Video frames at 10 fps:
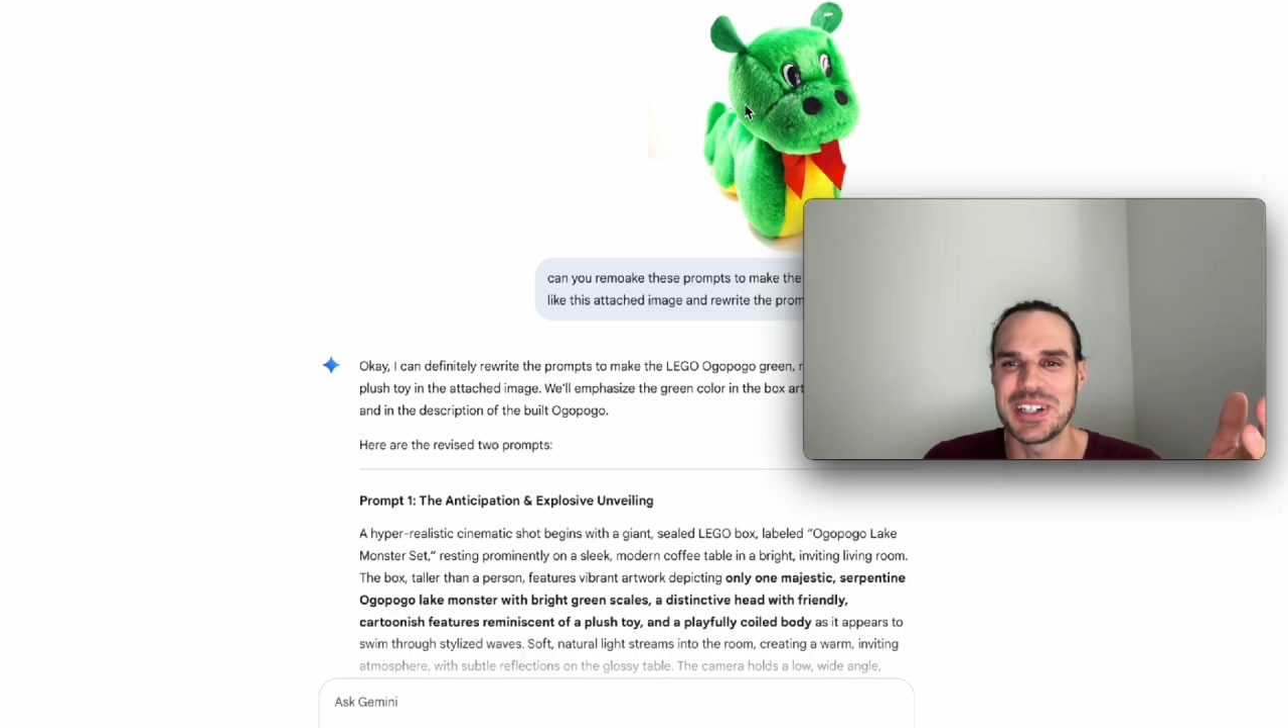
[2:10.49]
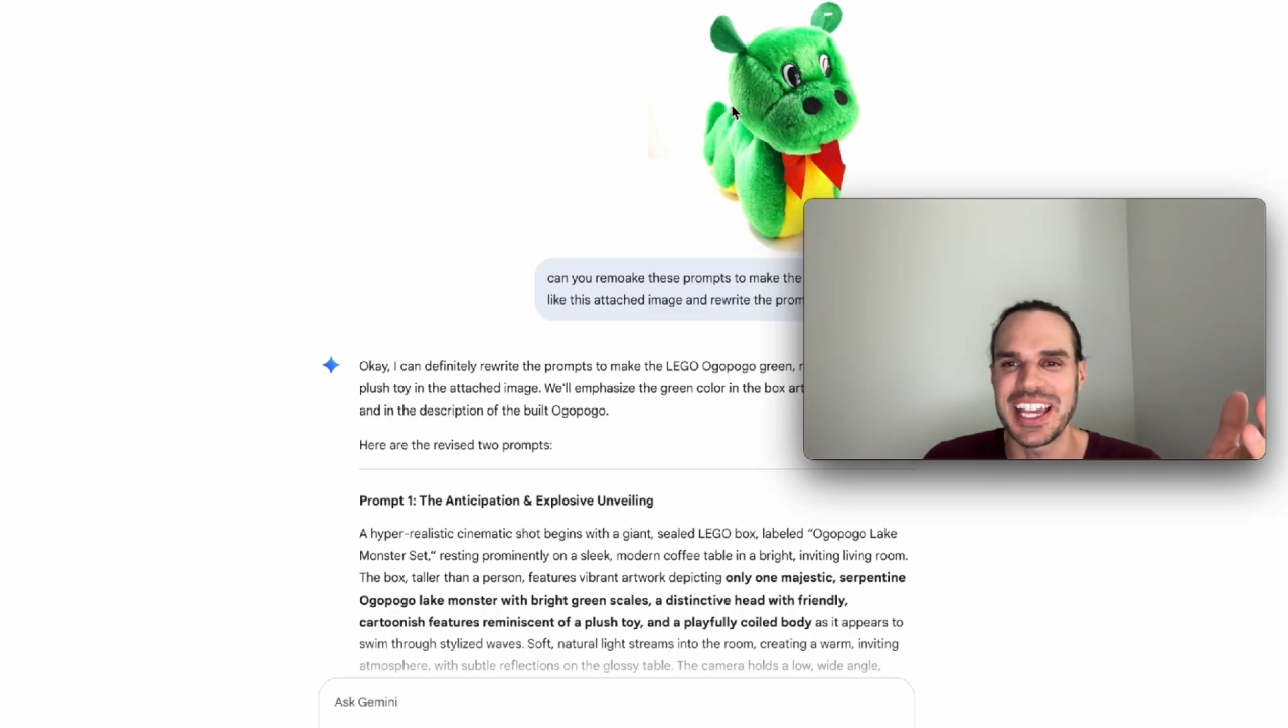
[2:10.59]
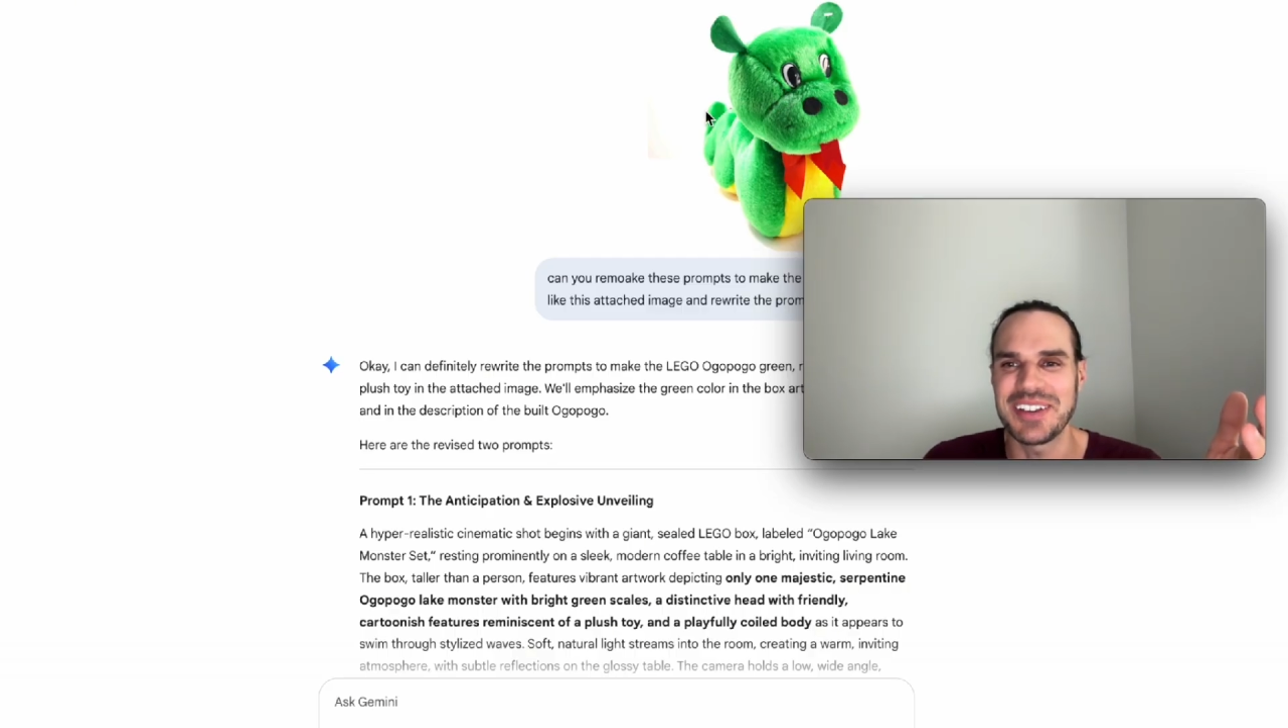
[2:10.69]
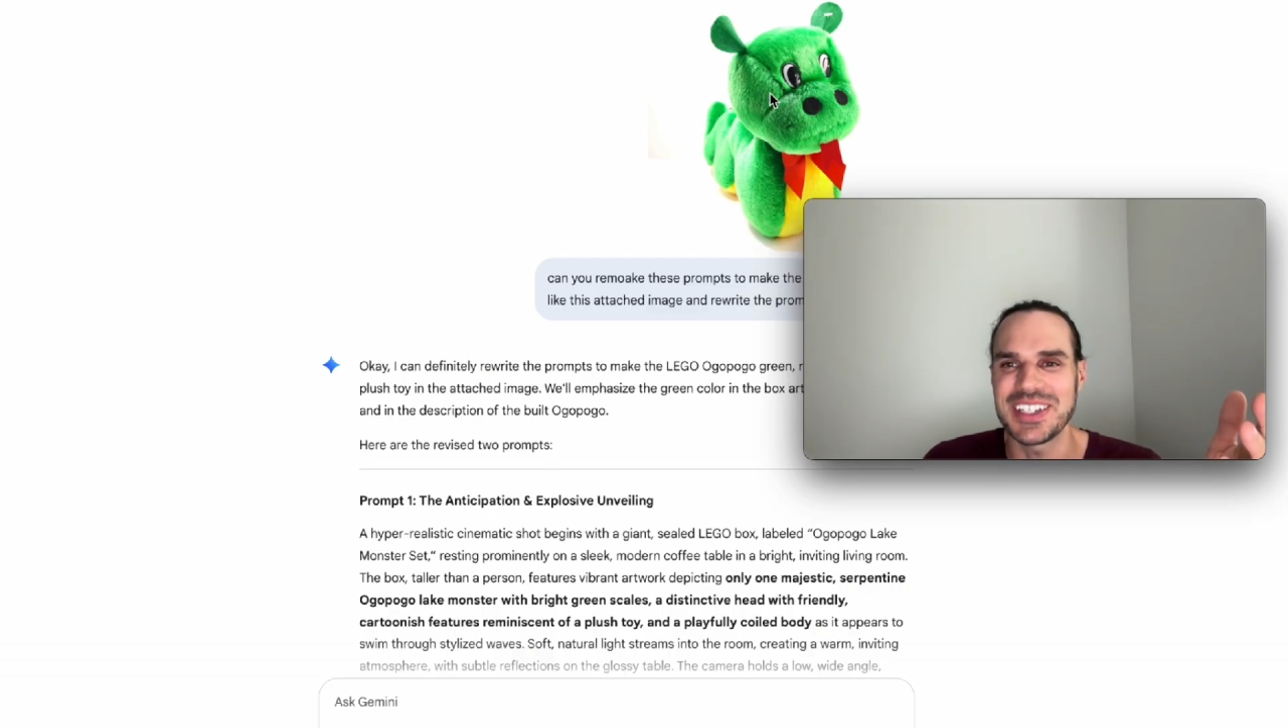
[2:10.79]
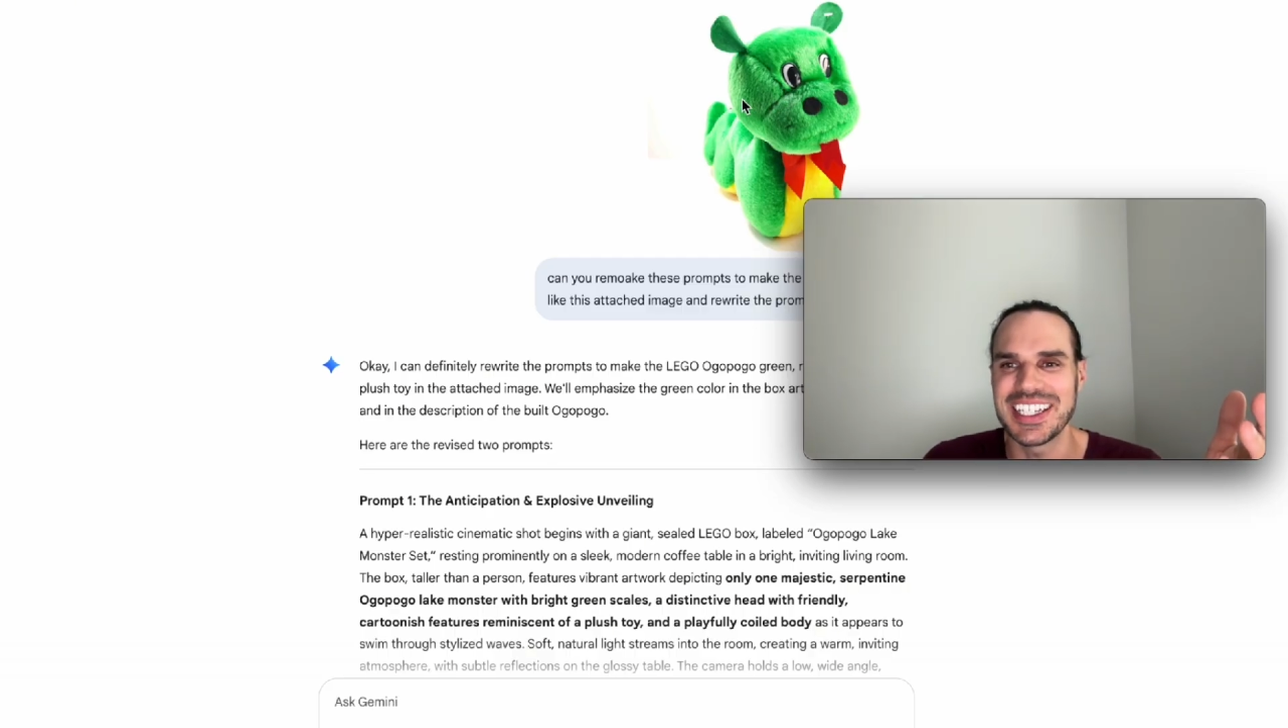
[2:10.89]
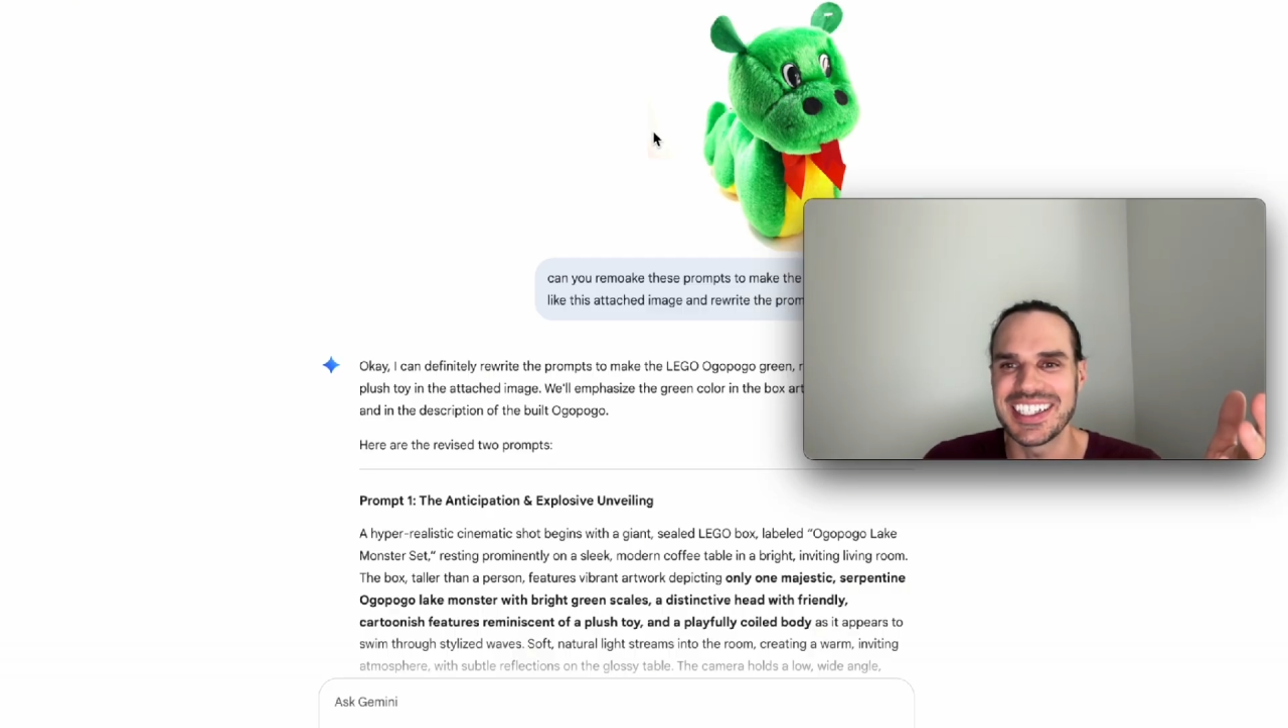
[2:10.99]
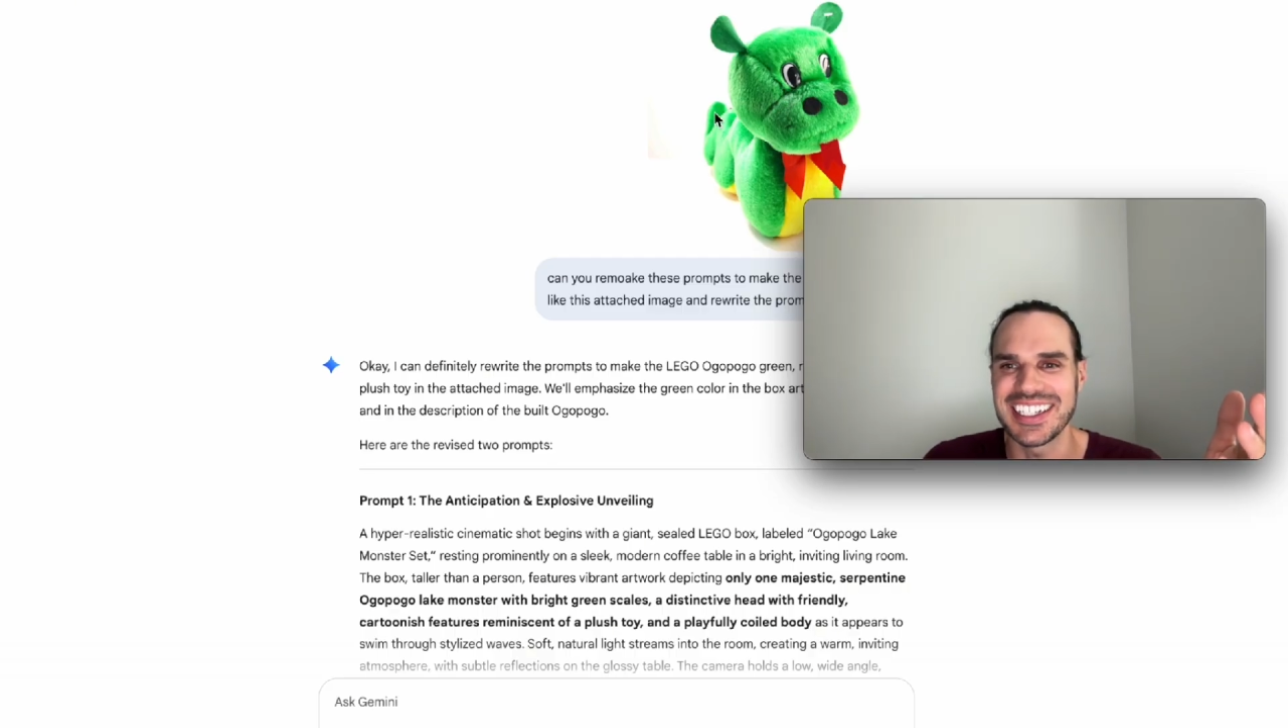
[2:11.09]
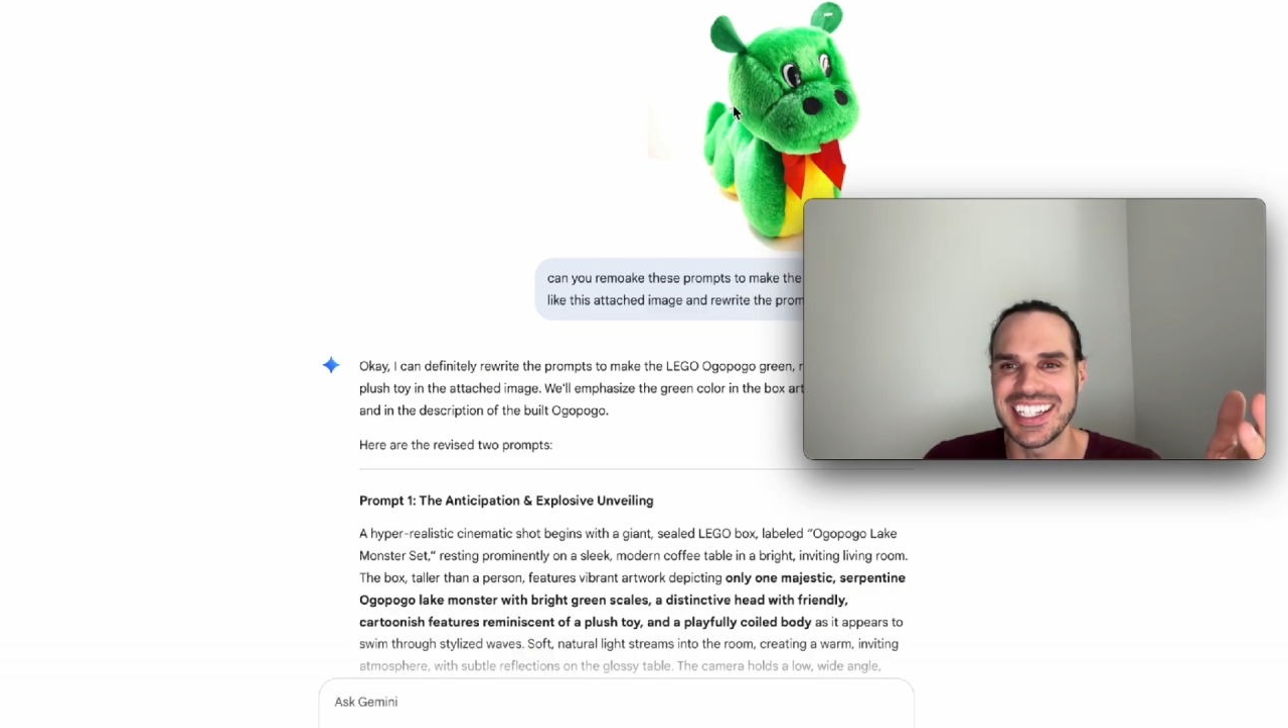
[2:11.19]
we have here